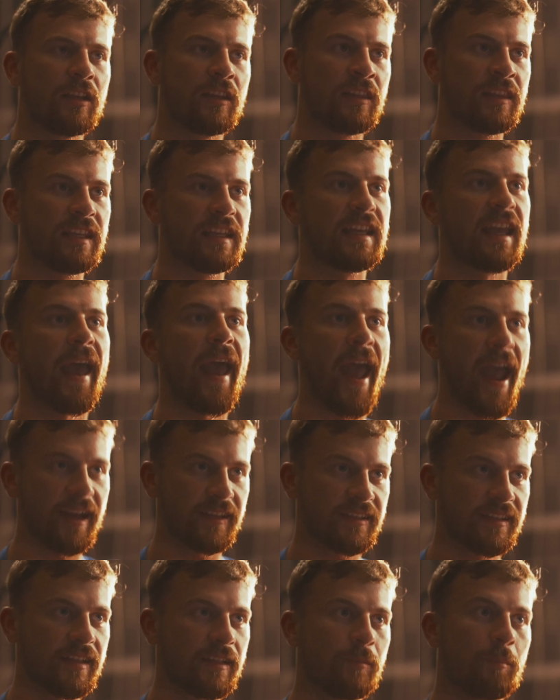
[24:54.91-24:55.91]
the
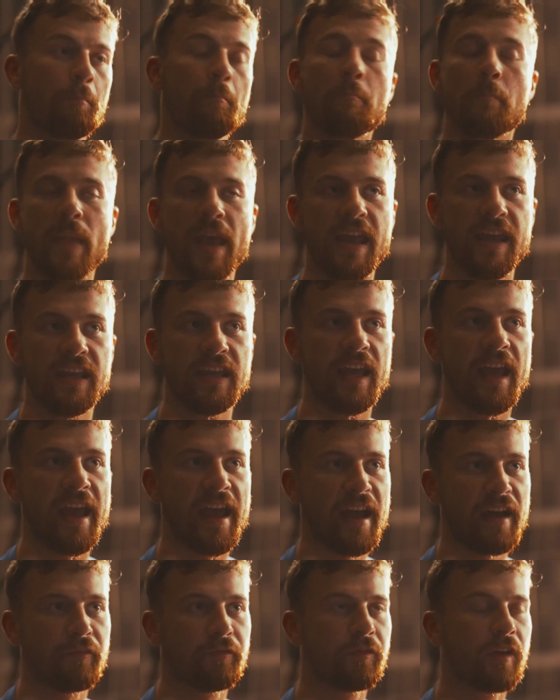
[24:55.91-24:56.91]
acting may
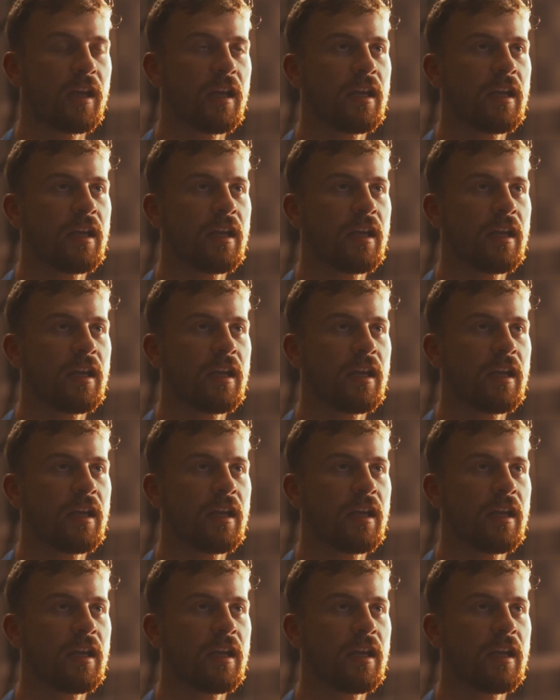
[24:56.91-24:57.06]
have